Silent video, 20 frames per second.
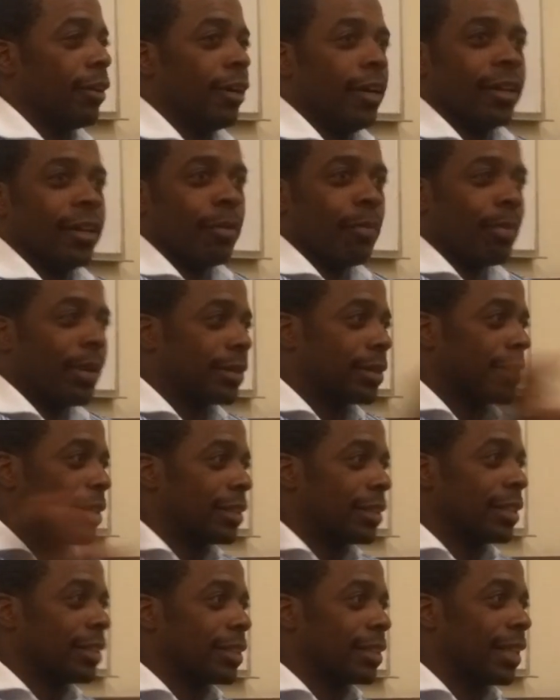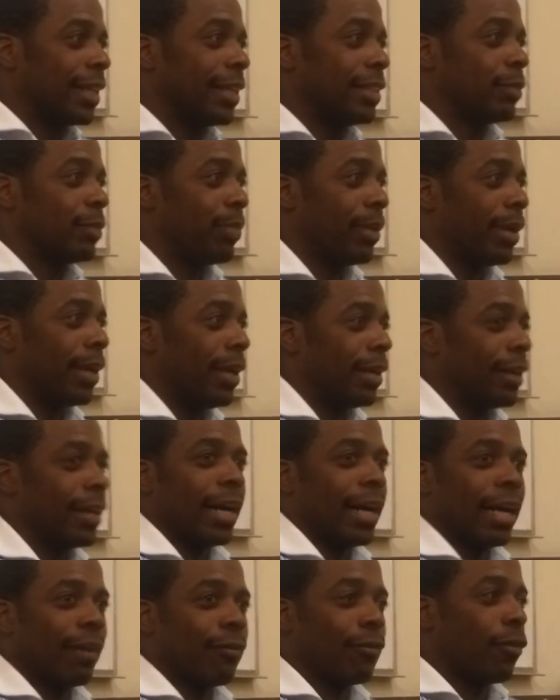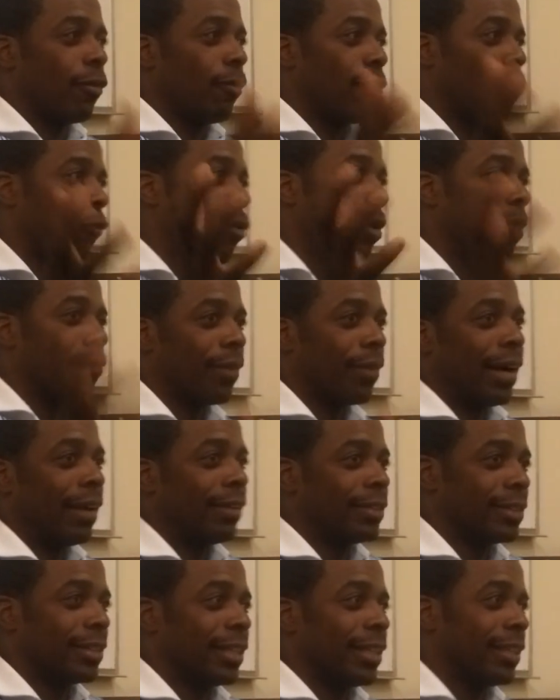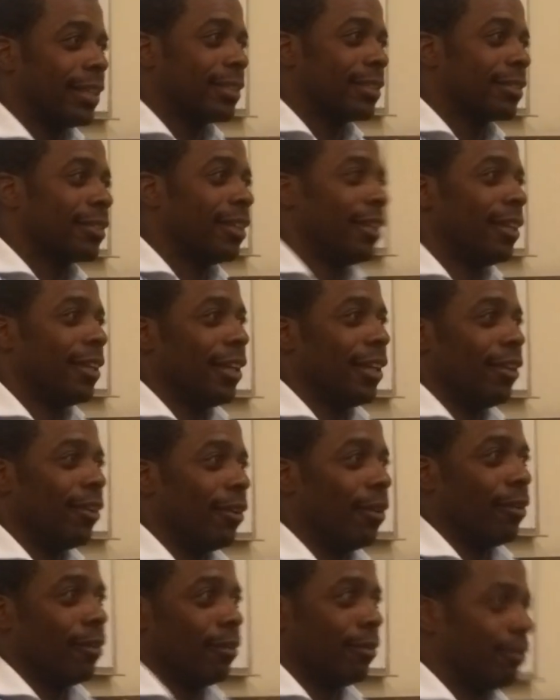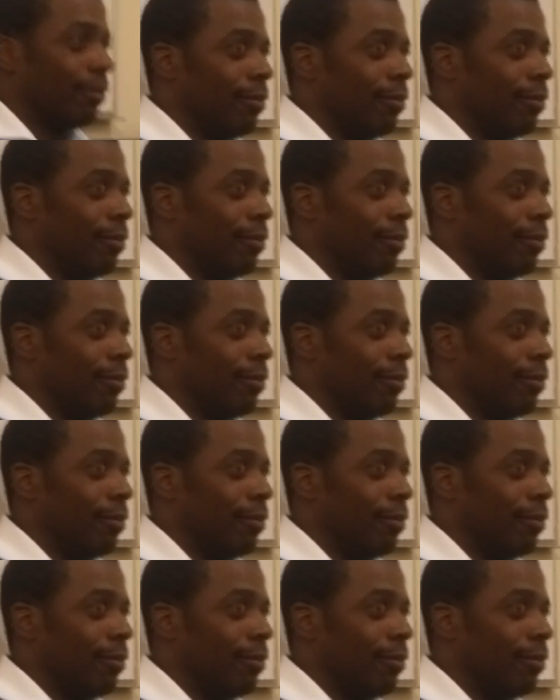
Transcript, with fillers: The best thing since sliced bread, the iPhone four, five, six, you know,